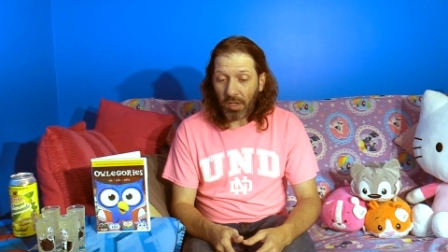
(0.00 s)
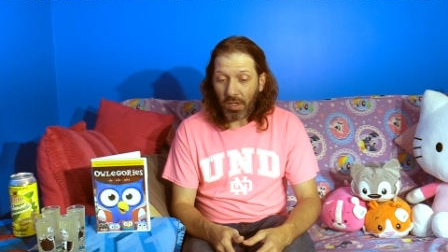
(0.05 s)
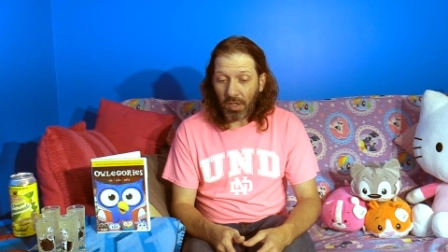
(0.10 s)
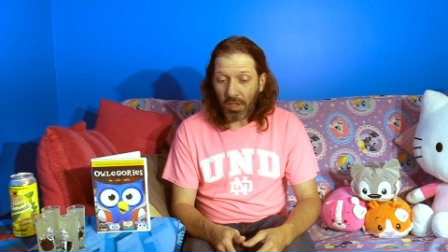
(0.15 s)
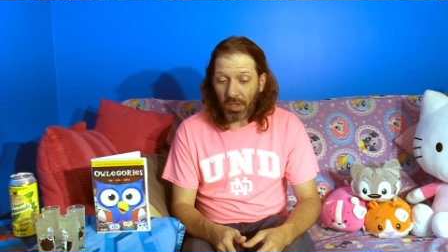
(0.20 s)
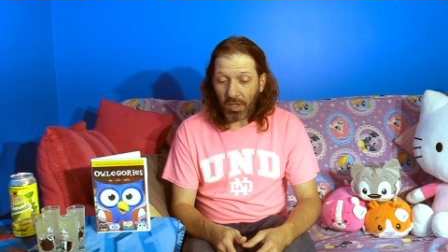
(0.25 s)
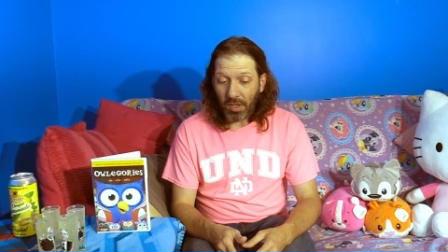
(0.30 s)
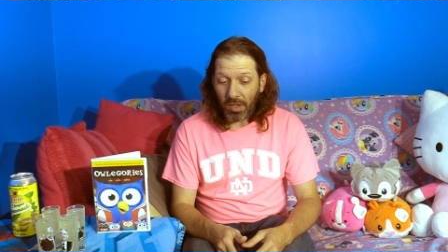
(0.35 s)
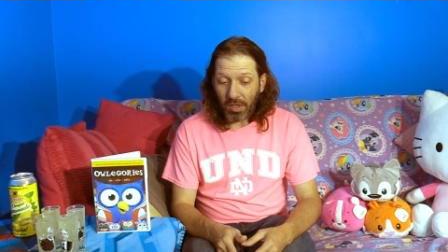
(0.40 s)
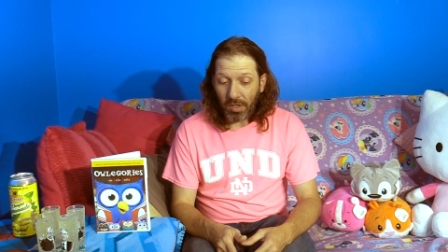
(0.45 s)

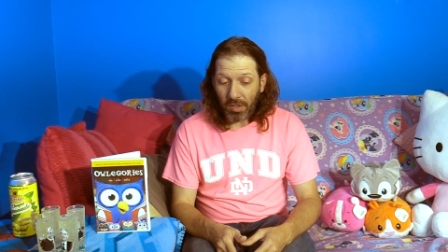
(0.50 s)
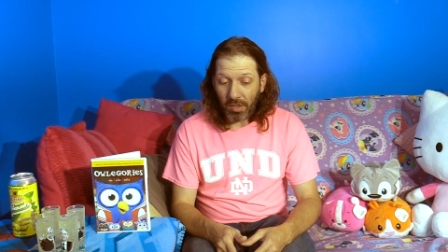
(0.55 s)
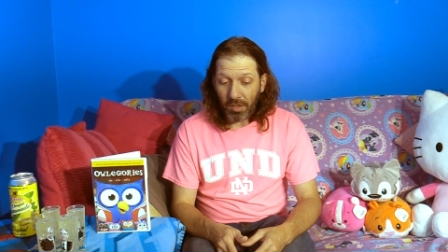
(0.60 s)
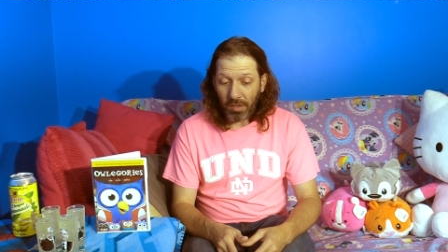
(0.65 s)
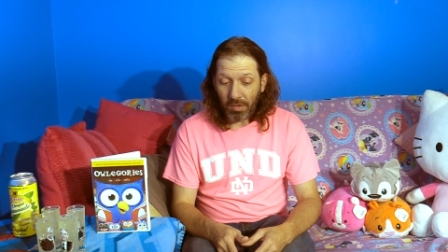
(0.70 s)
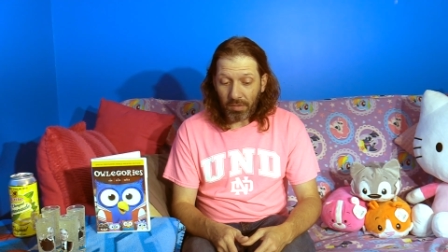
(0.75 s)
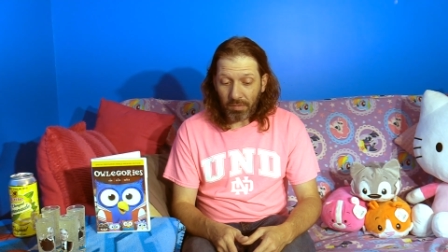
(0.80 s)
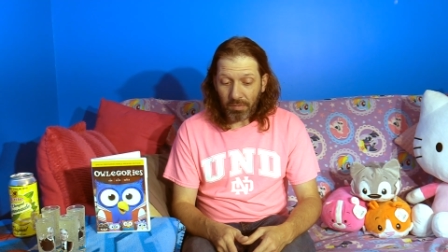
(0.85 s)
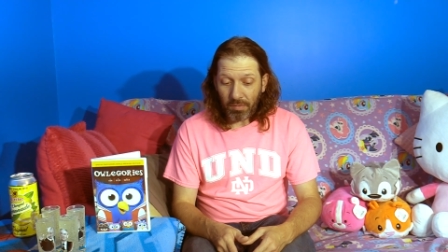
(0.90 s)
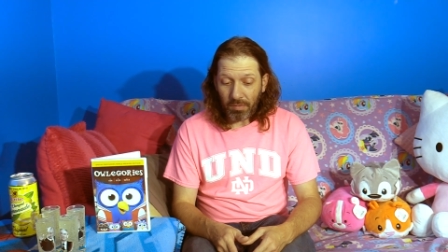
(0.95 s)

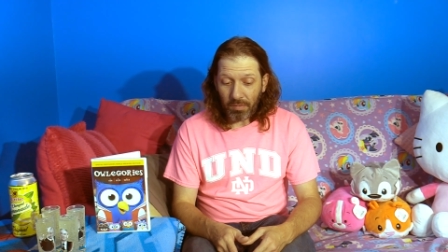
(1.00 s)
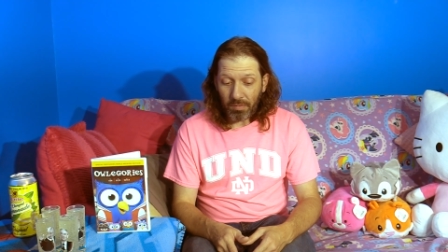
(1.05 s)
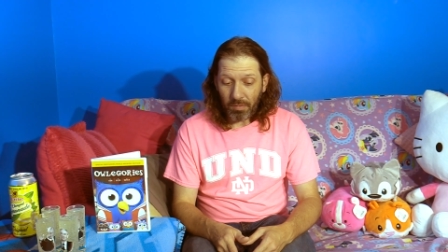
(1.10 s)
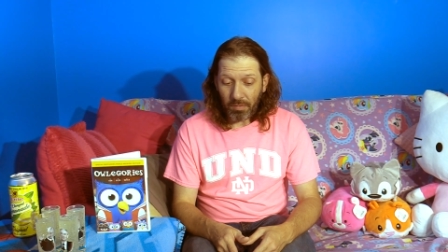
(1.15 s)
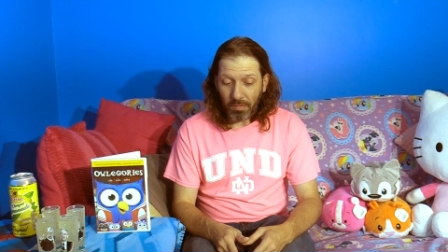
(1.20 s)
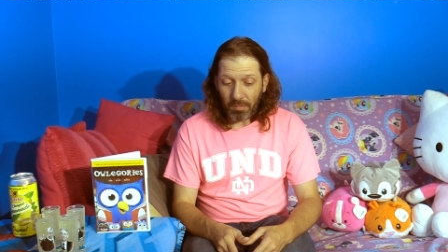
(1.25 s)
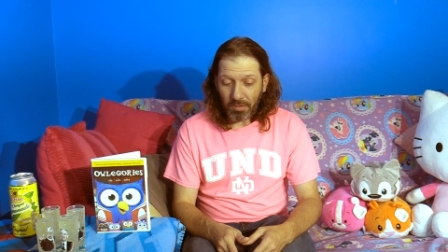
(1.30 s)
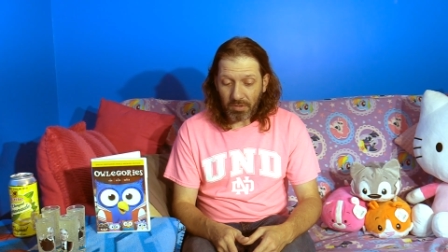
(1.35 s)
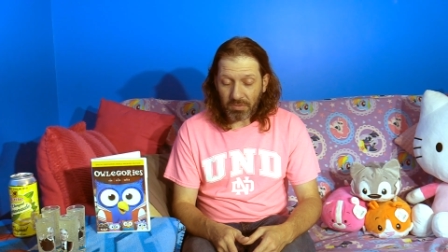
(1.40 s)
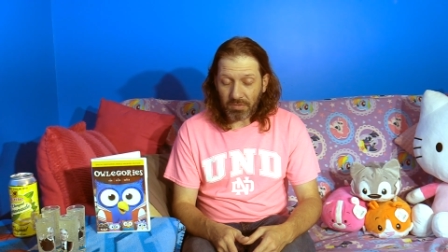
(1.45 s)
uh,
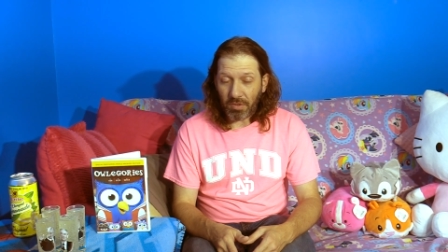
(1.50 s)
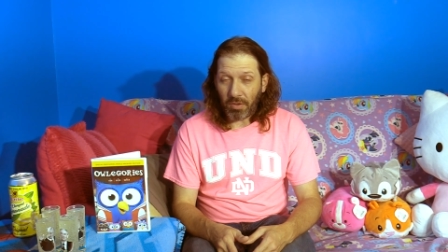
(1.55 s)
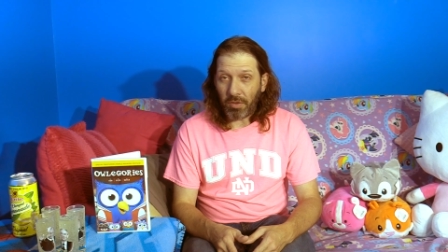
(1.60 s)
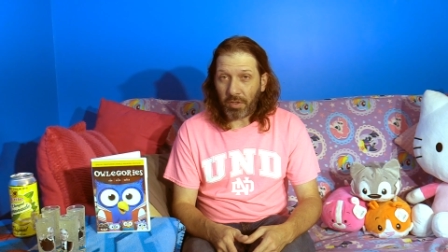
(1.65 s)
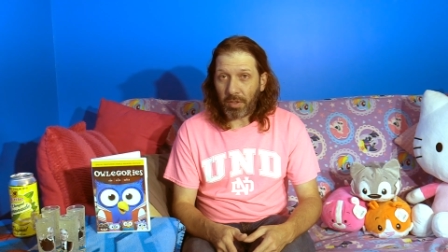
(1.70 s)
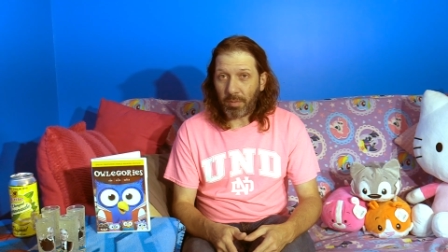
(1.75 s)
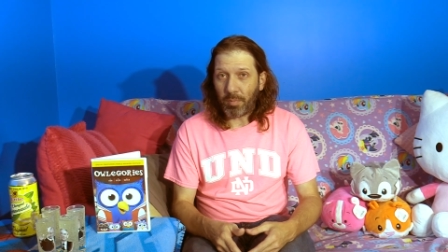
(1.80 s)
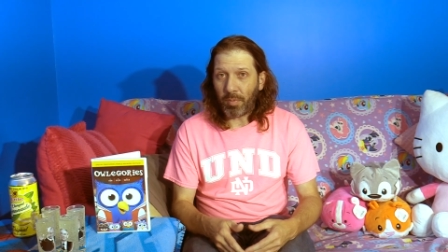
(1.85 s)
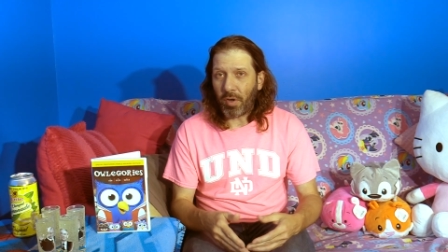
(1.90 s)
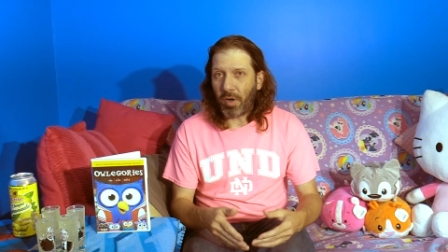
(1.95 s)
was
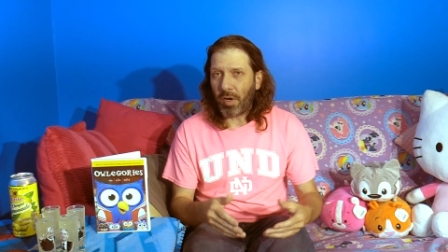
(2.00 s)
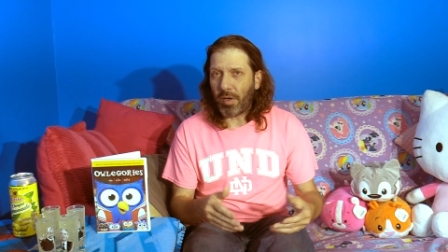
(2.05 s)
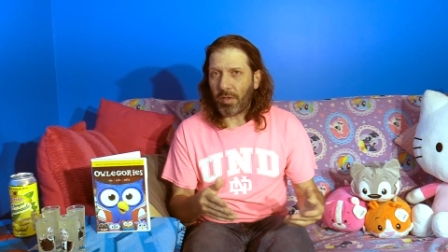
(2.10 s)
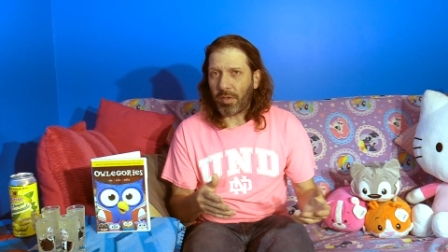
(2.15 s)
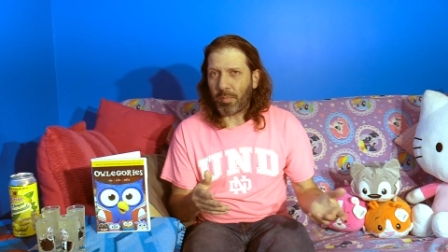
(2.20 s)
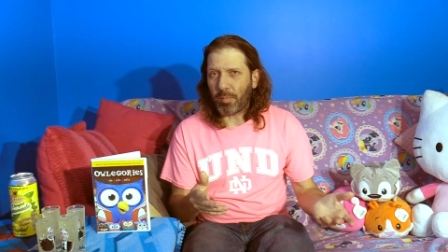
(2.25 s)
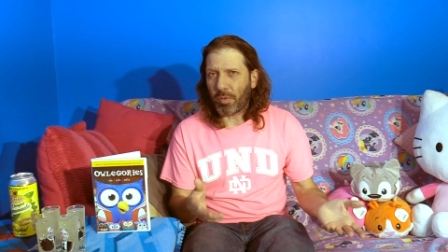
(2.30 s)
falling apart.